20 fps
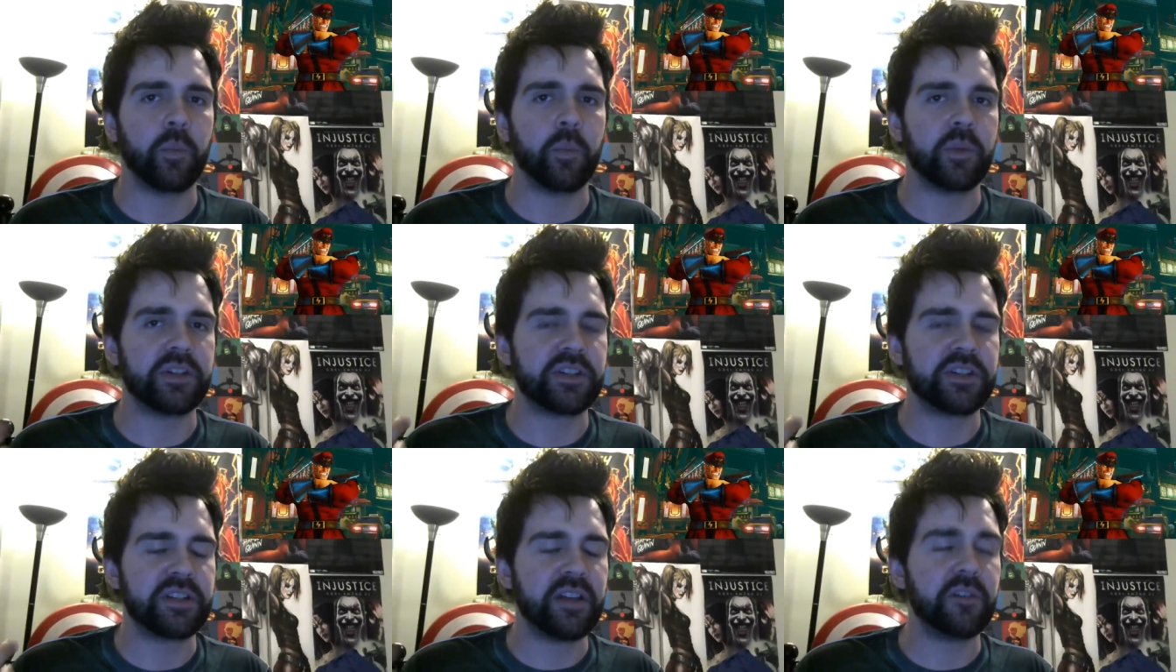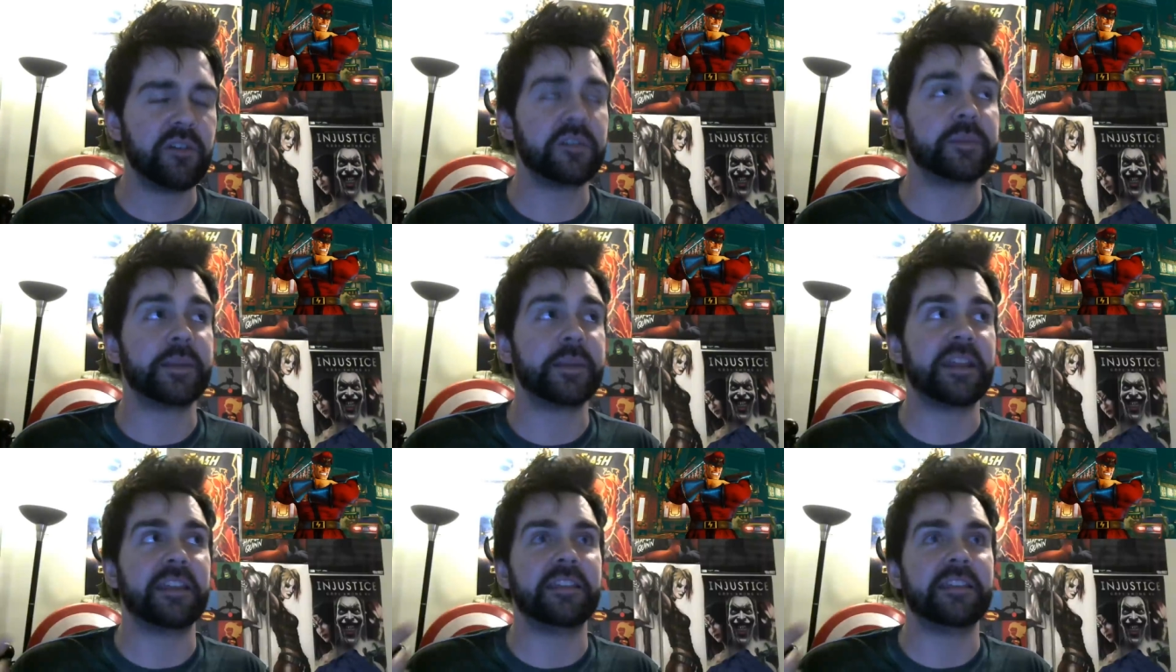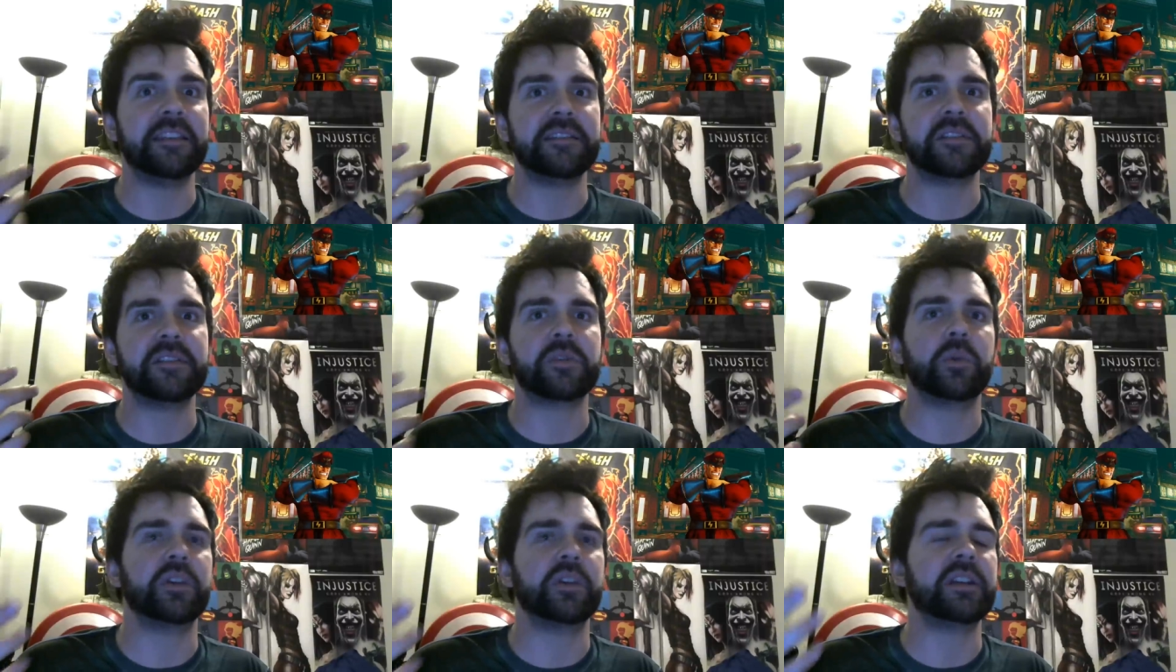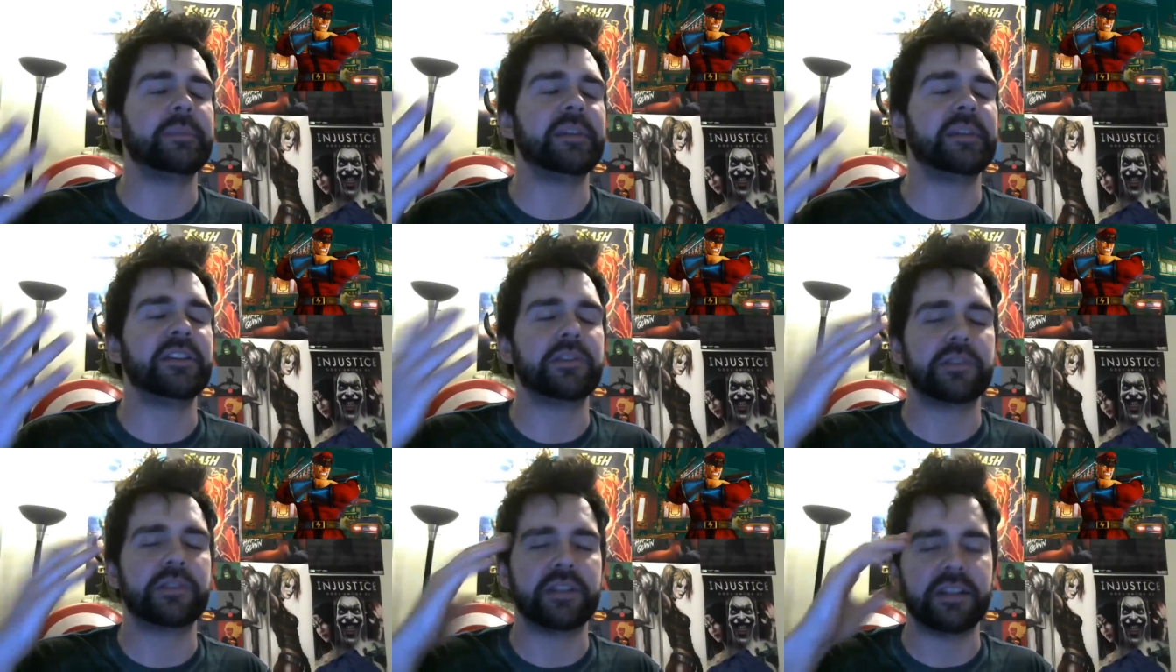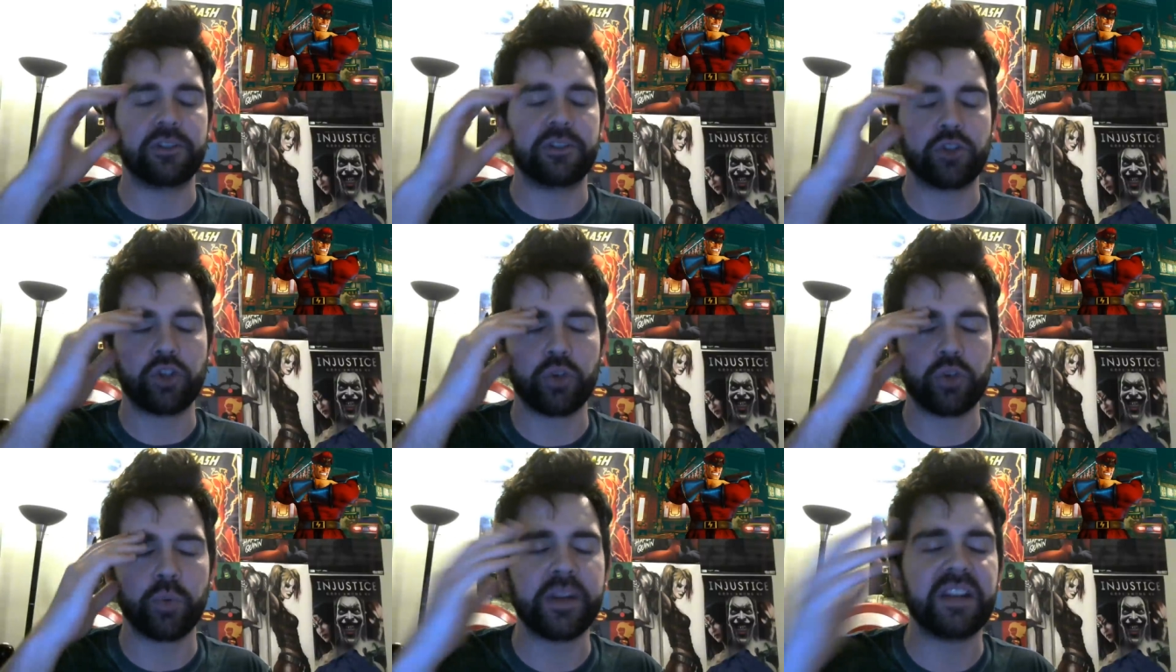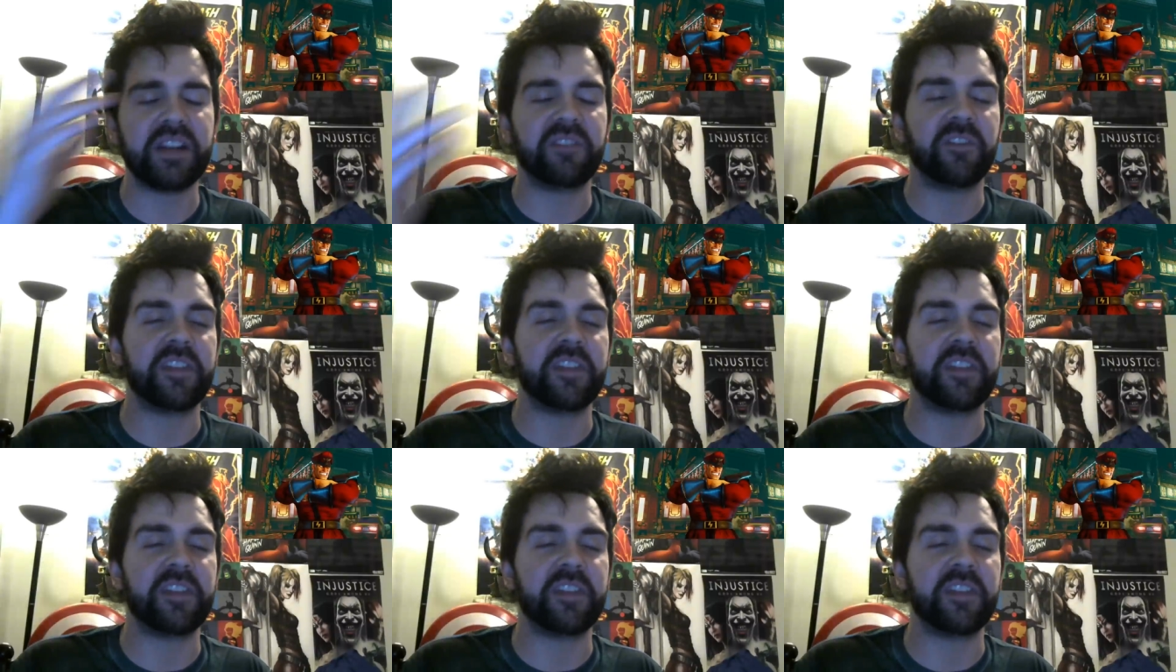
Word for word: which tells me that this is going to be just a treat